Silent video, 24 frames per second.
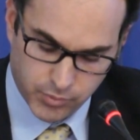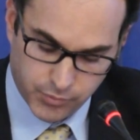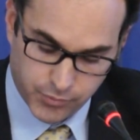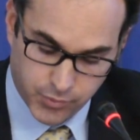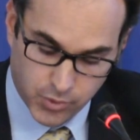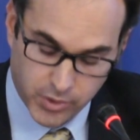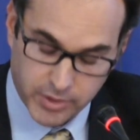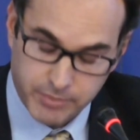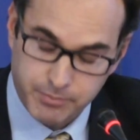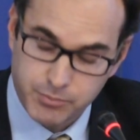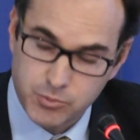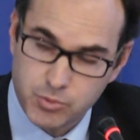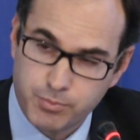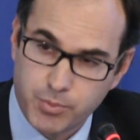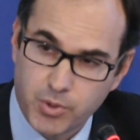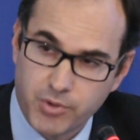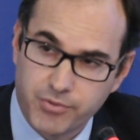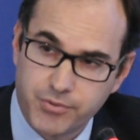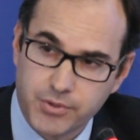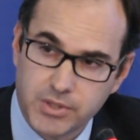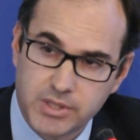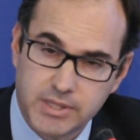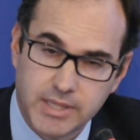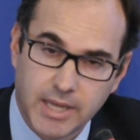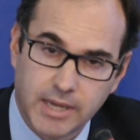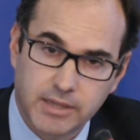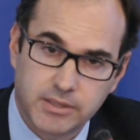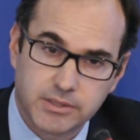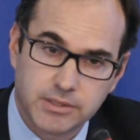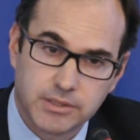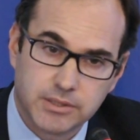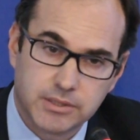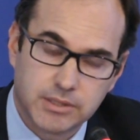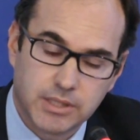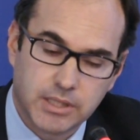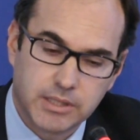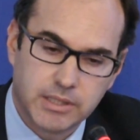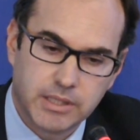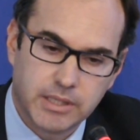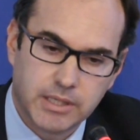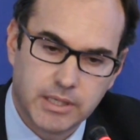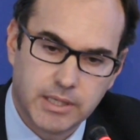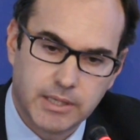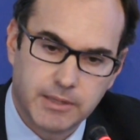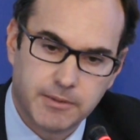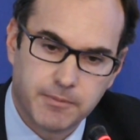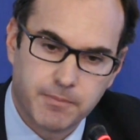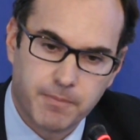for its profit taxes.
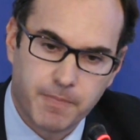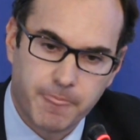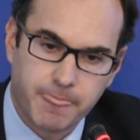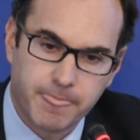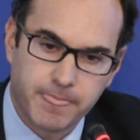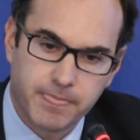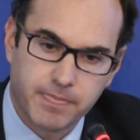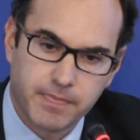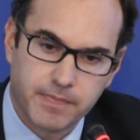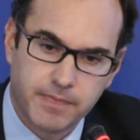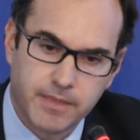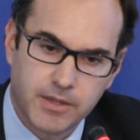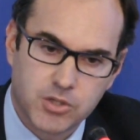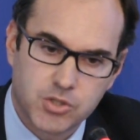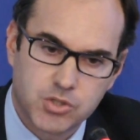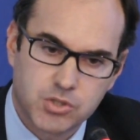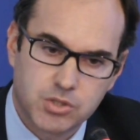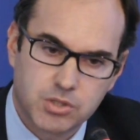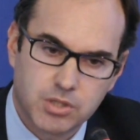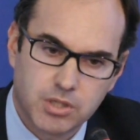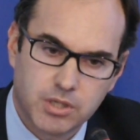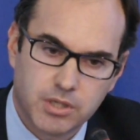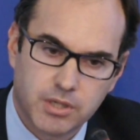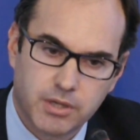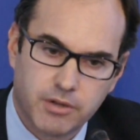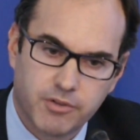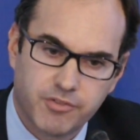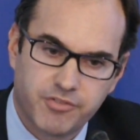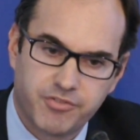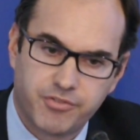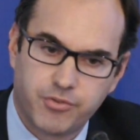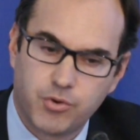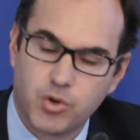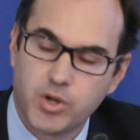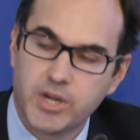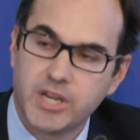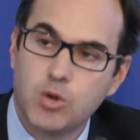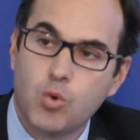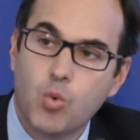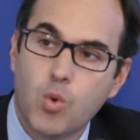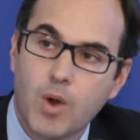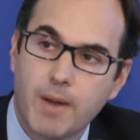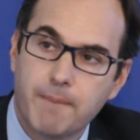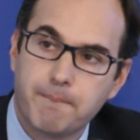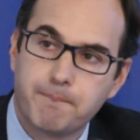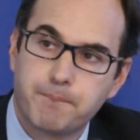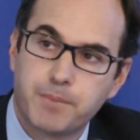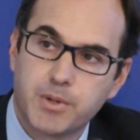And there's
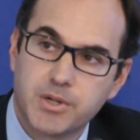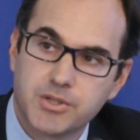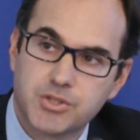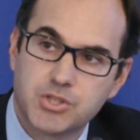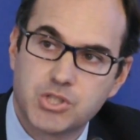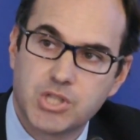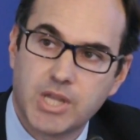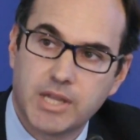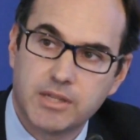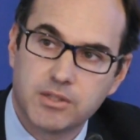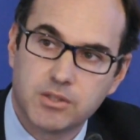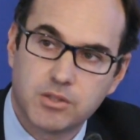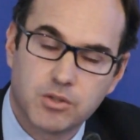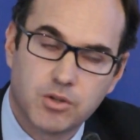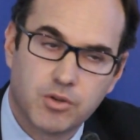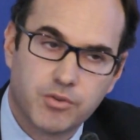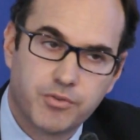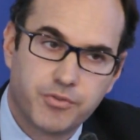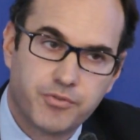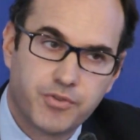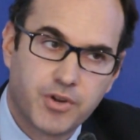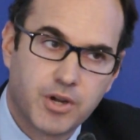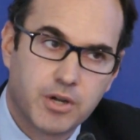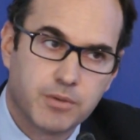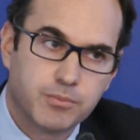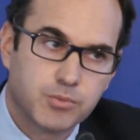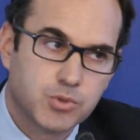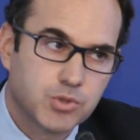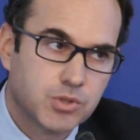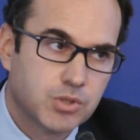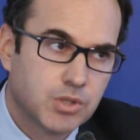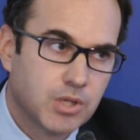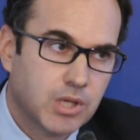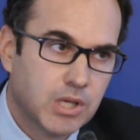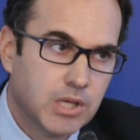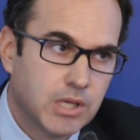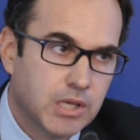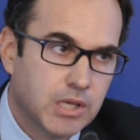41% of firms